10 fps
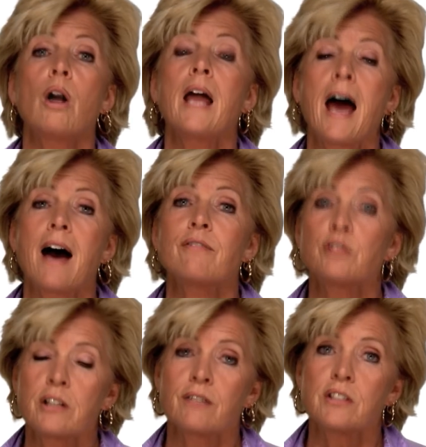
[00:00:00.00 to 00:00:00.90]
have
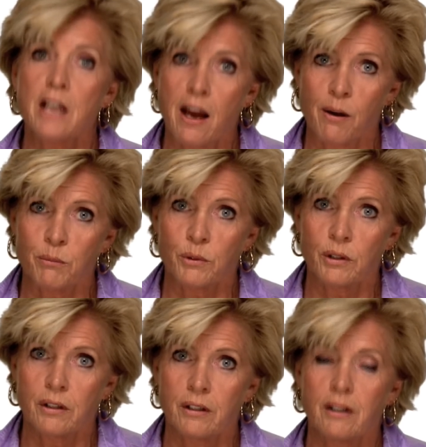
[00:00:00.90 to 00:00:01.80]
to give a damn.
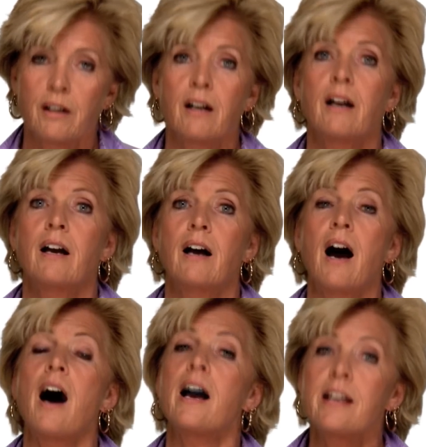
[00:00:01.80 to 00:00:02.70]

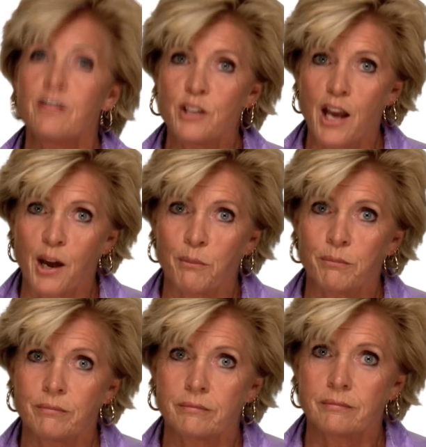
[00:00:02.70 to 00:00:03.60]
I give a damn.
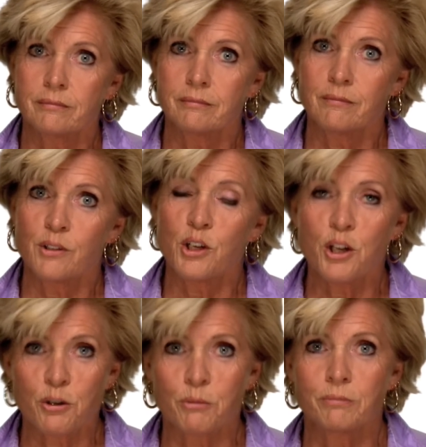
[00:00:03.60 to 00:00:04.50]
Do you?